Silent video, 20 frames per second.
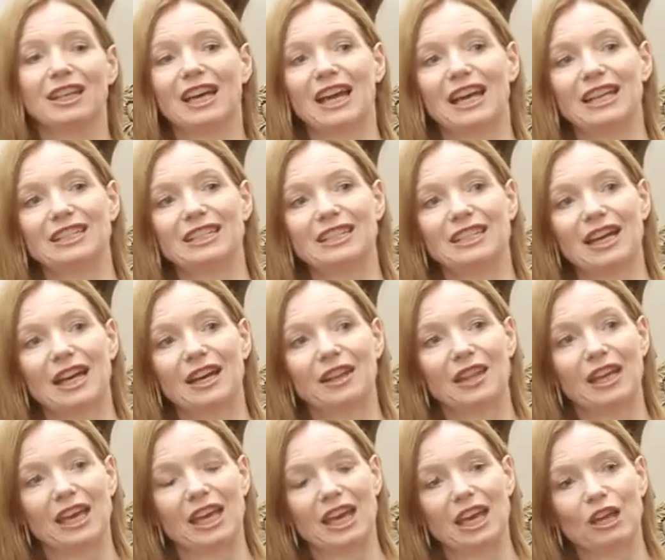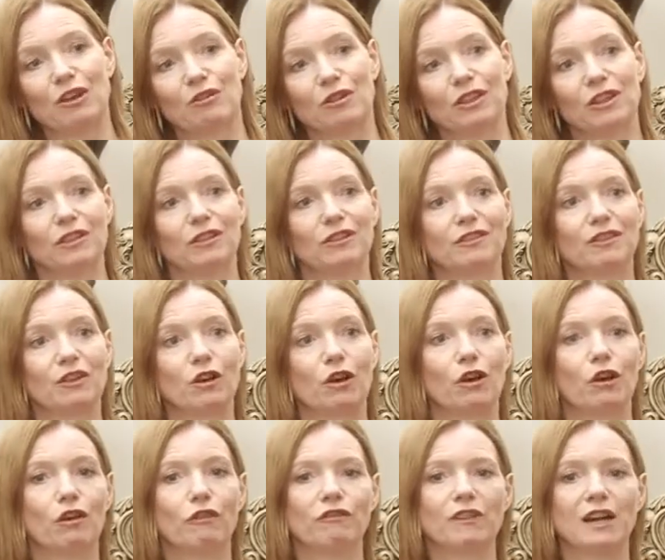and in other areas
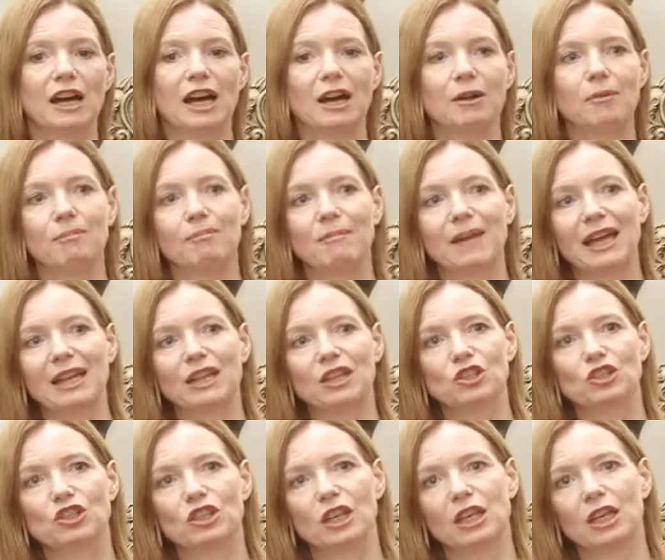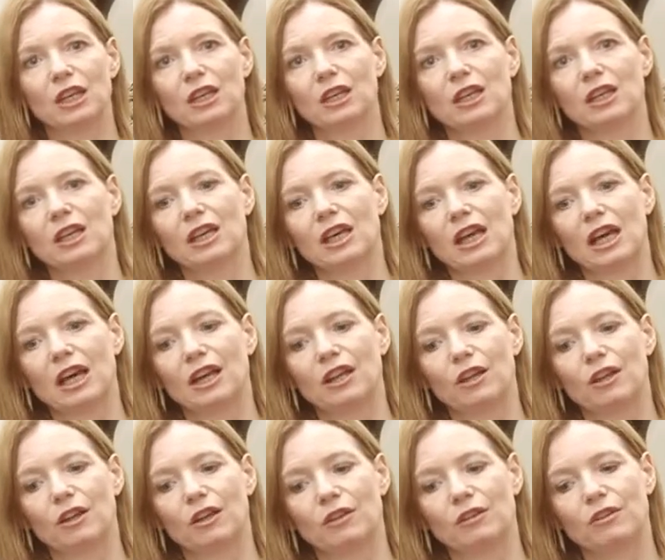of managing
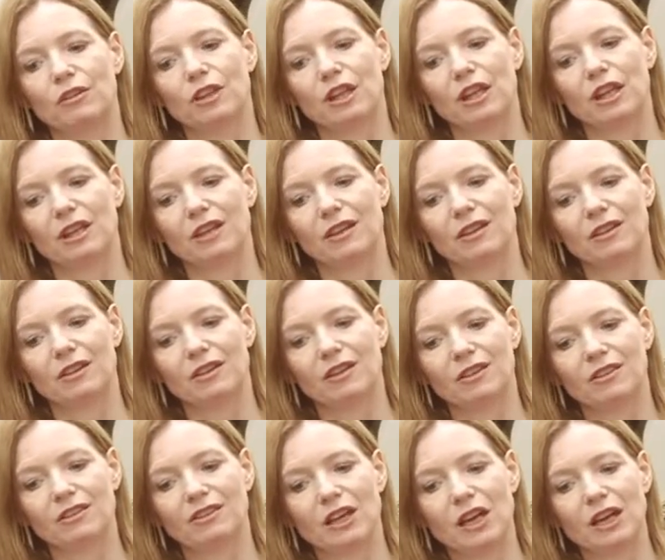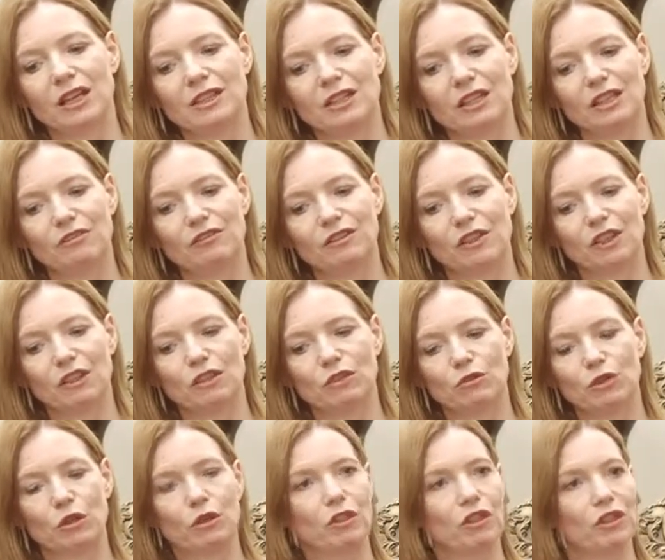the scientific
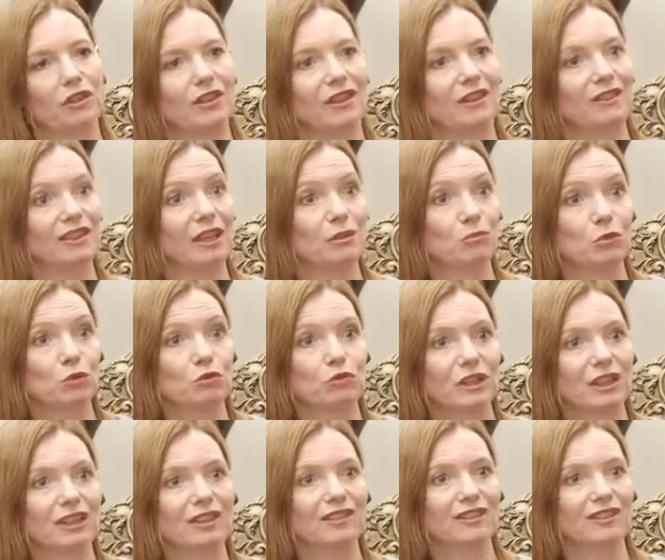growth in things like marine